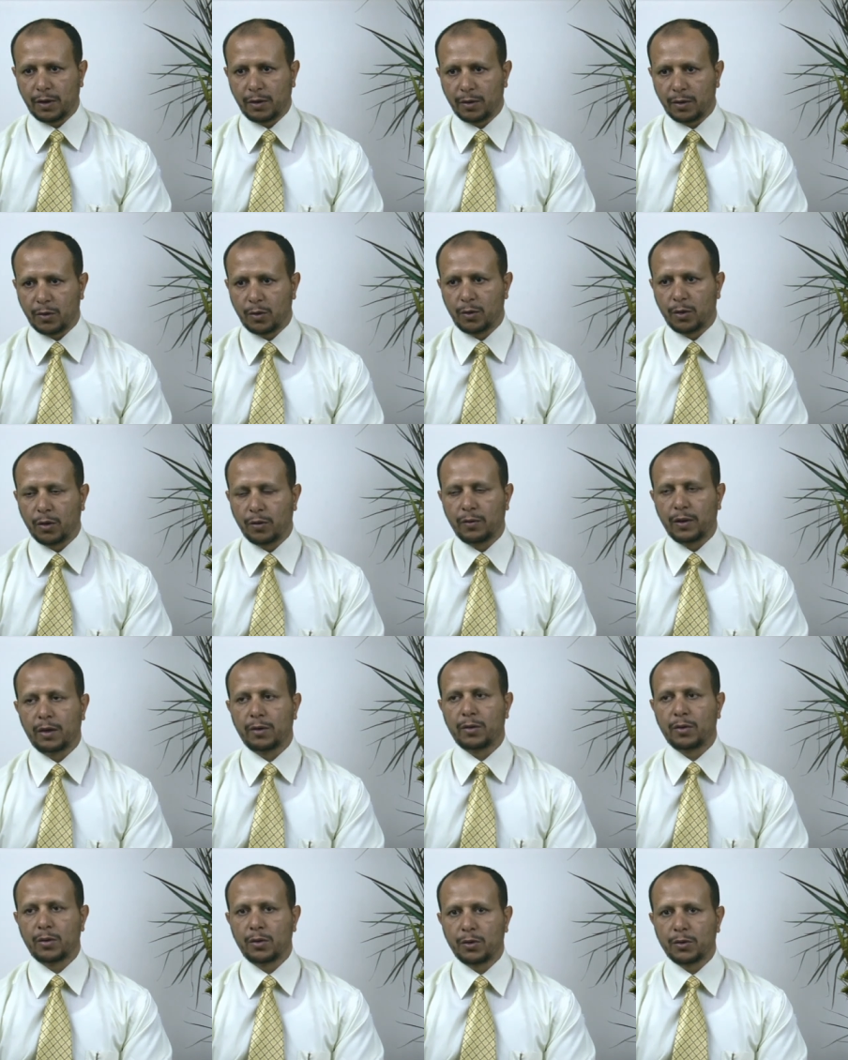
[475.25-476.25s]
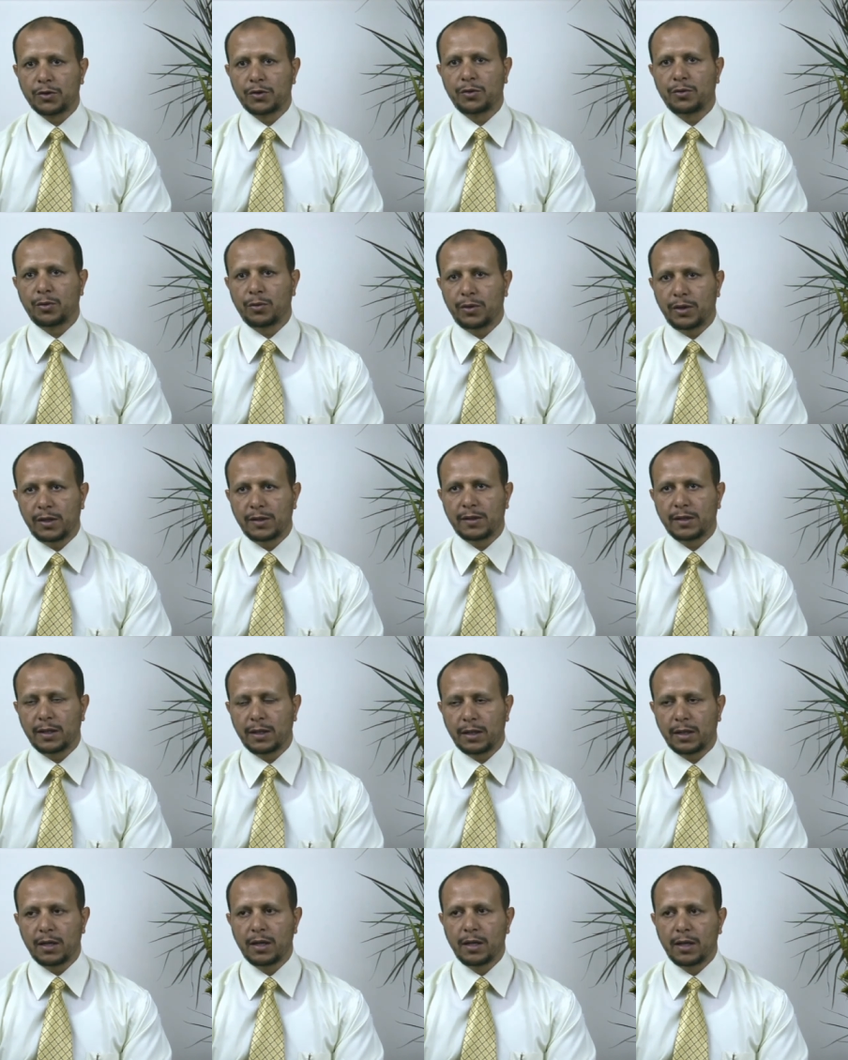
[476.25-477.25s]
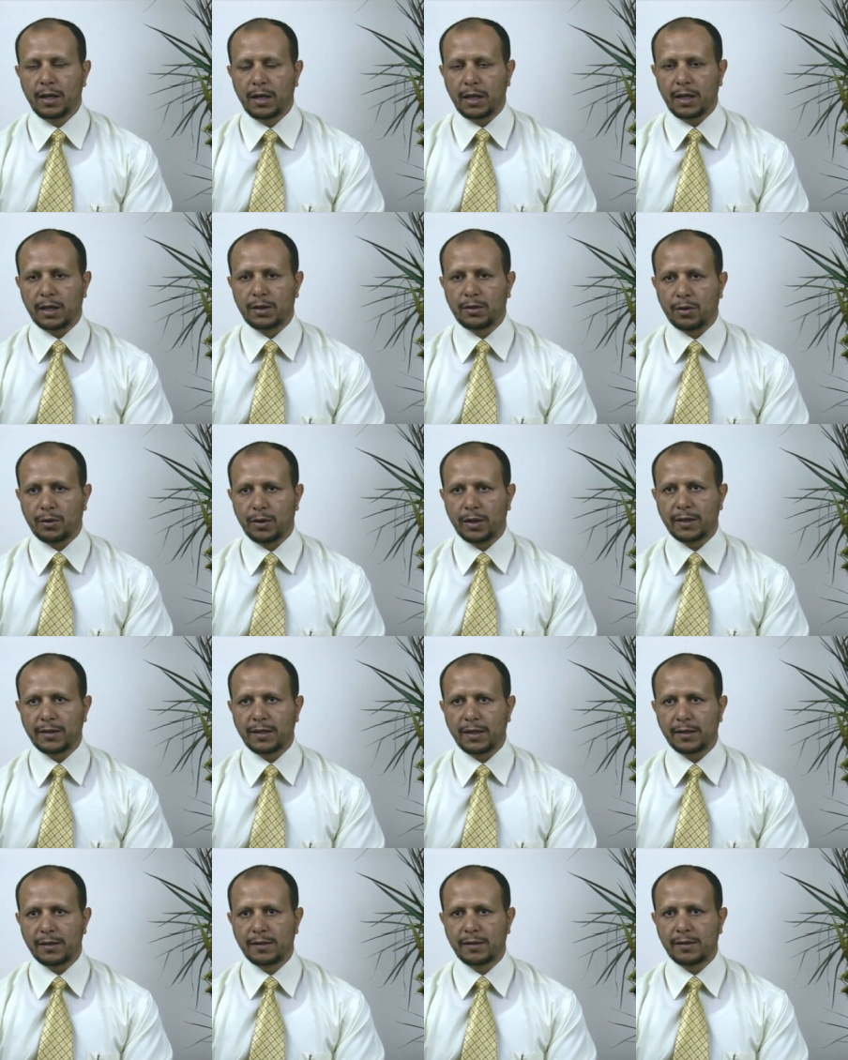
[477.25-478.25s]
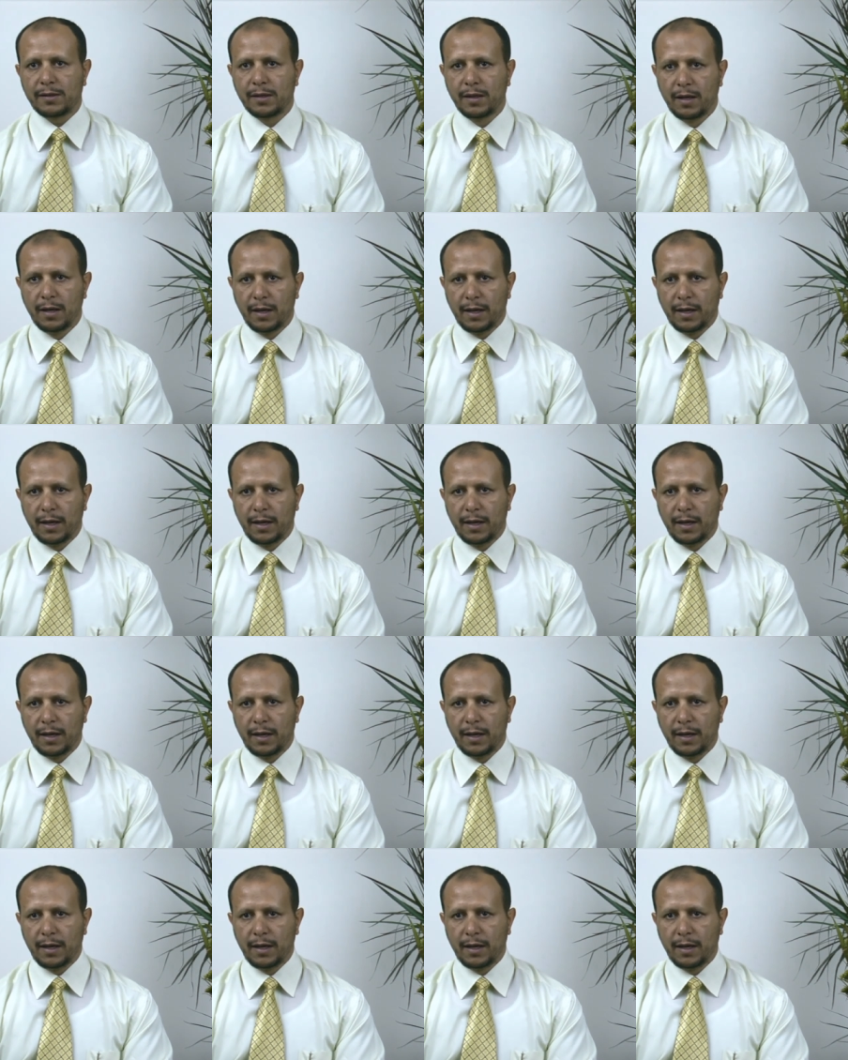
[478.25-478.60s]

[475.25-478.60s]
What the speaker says: our course through these electronic tests.